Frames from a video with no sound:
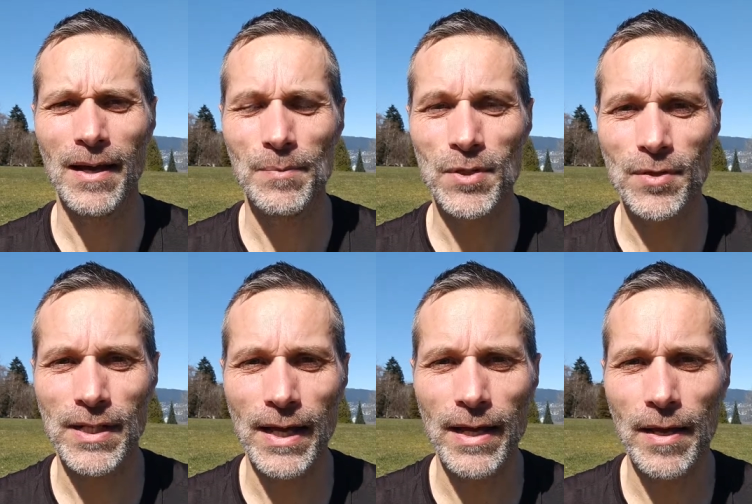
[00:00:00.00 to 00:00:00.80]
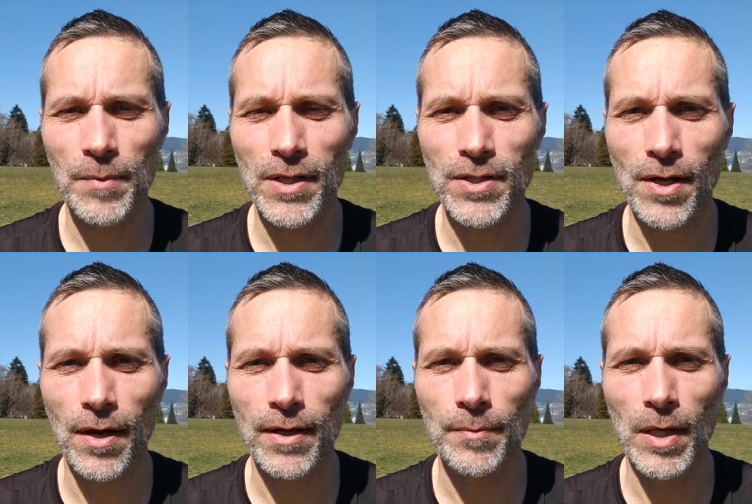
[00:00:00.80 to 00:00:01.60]
So today I'm going to
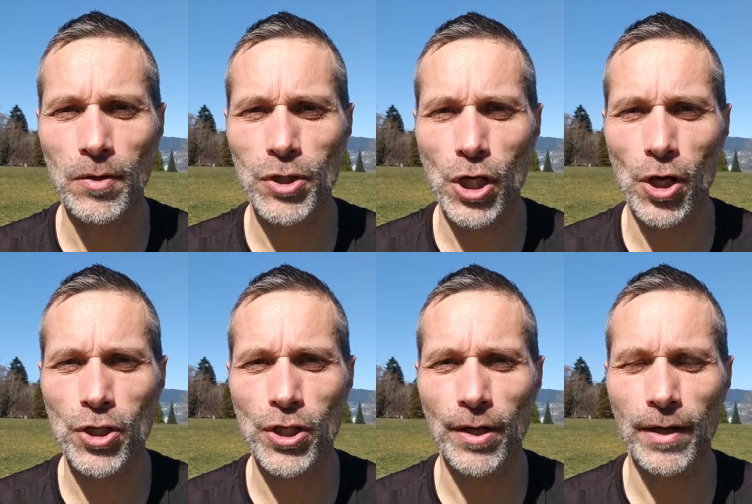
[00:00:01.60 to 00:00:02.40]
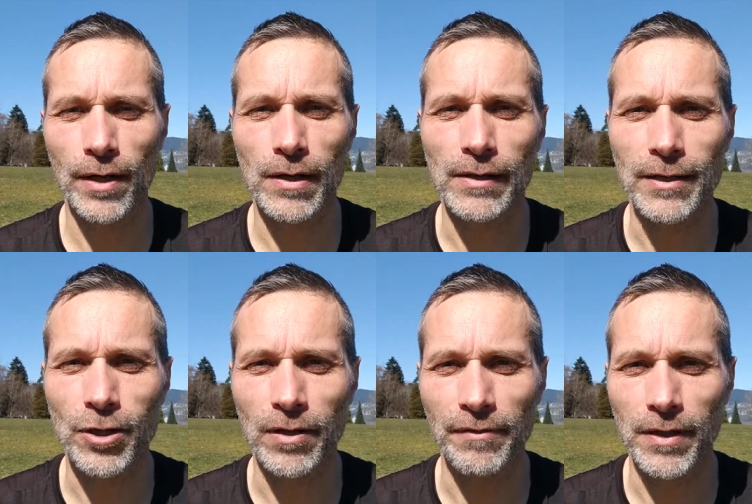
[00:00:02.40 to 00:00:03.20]
talk about charging an
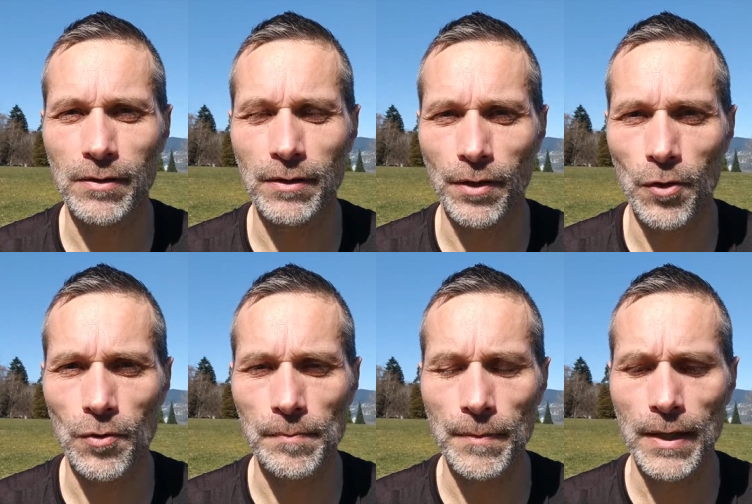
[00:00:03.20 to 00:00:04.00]
electric vehicle at home.